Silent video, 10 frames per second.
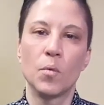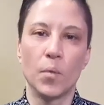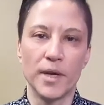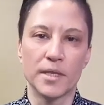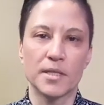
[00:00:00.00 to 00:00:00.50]

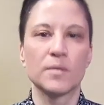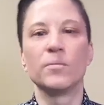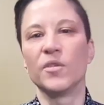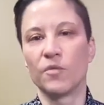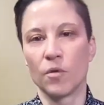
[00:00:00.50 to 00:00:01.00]
weeks
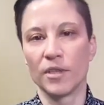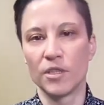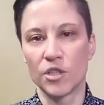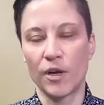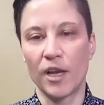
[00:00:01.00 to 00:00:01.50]
before the
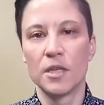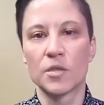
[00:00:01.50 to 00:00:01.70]
GA.